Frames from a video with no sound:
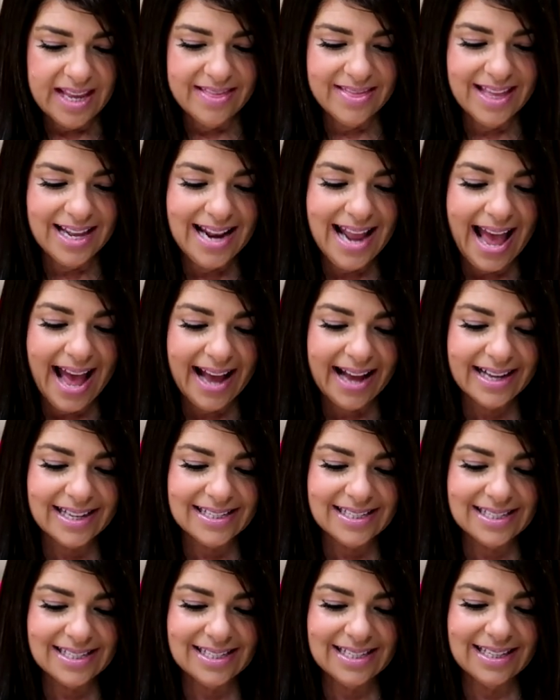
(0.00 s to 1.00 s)
The
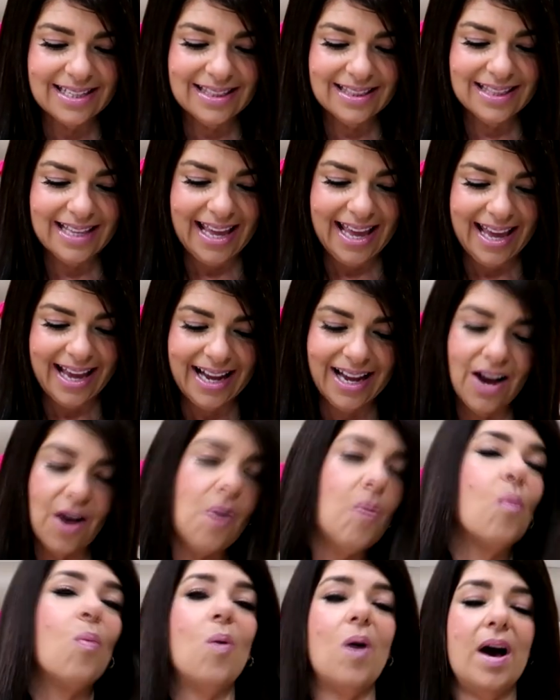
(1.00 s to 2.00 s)
next thing,
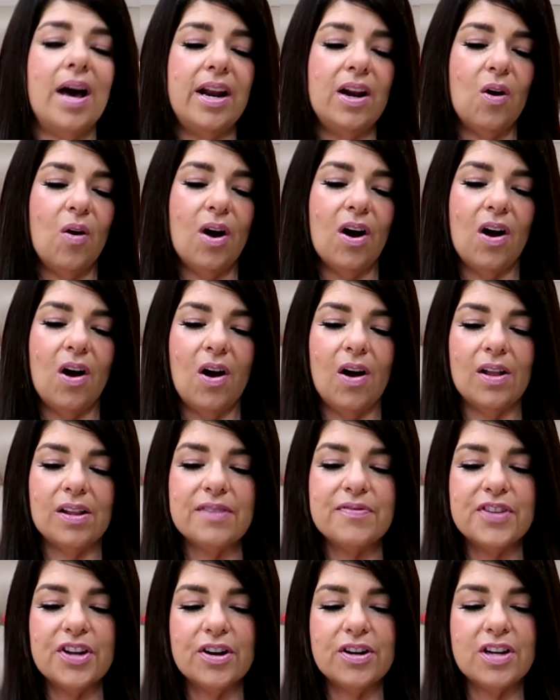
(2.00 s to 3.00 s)
what are all
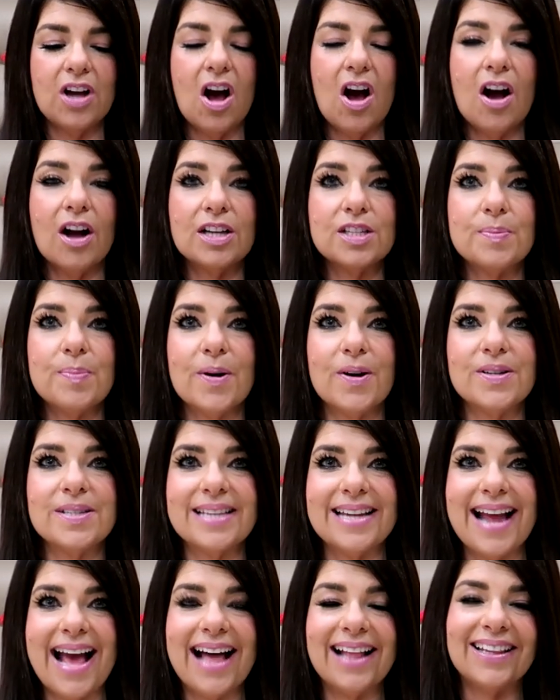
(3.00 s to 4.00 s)
of your dog's
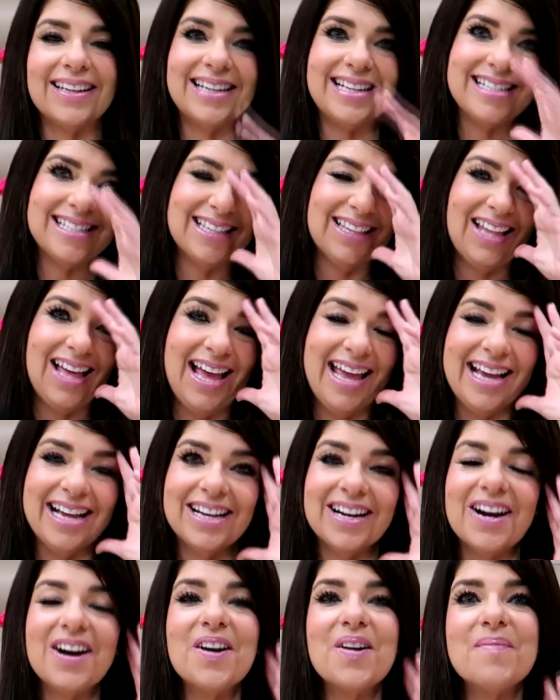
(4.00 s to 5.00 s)
personalities like?
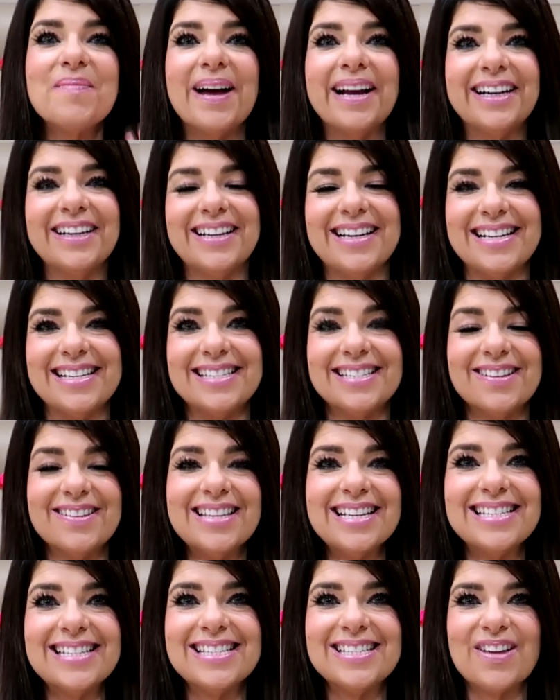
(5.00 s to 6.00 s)
Oh my goodness, so
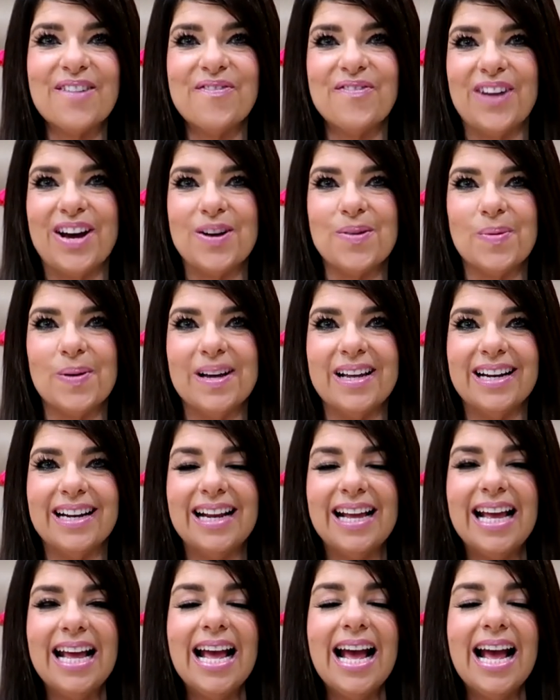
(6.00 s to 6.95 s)
this is a fun one.